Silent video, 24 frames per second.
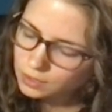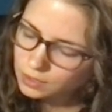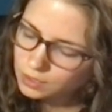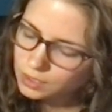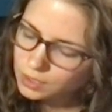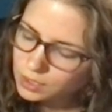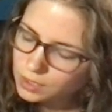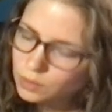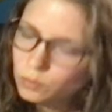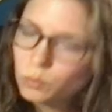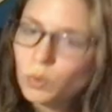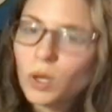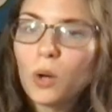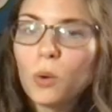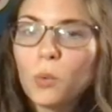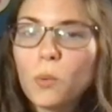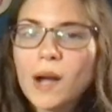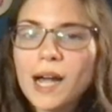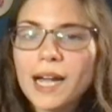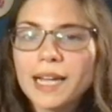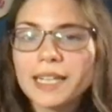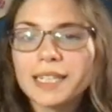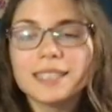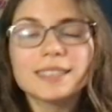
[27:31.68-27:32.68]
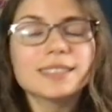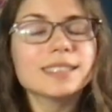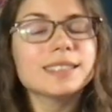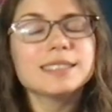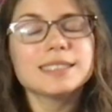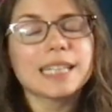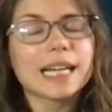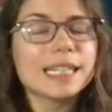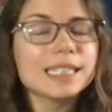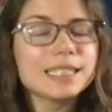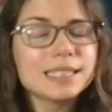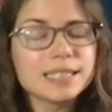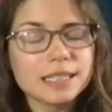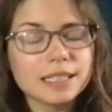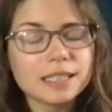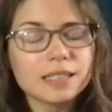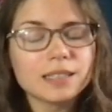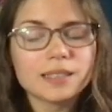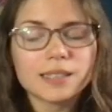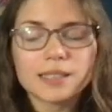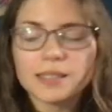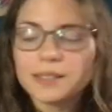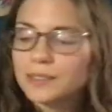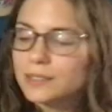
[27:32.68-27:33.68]
while wine isn't
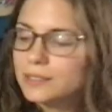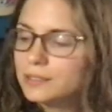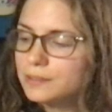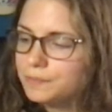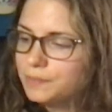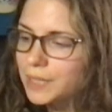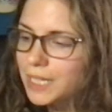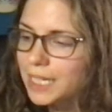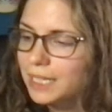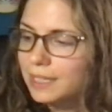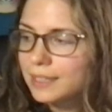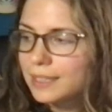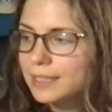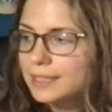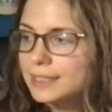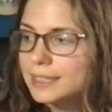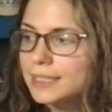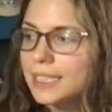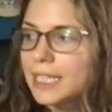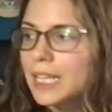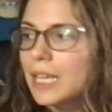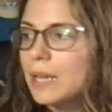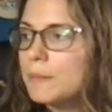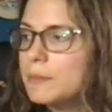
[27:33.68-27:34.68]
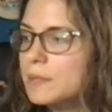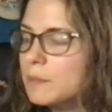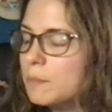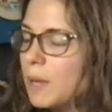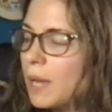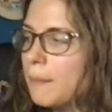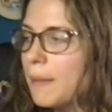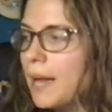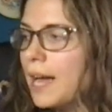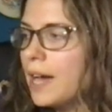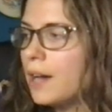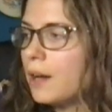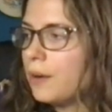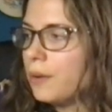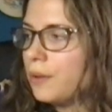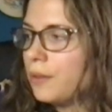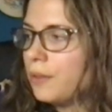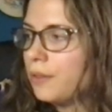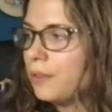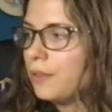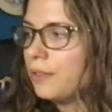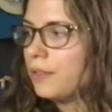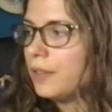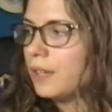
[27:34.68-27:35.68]
ideal, at least it keeps my
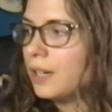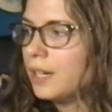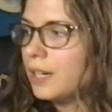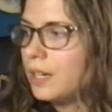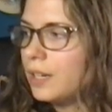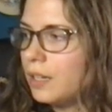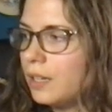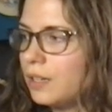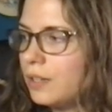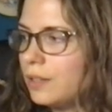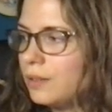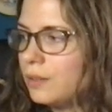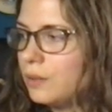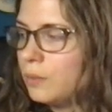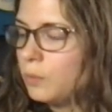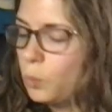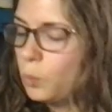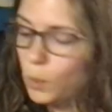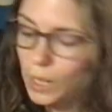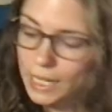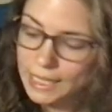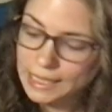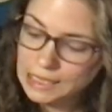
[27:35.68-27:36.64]
mouth wet.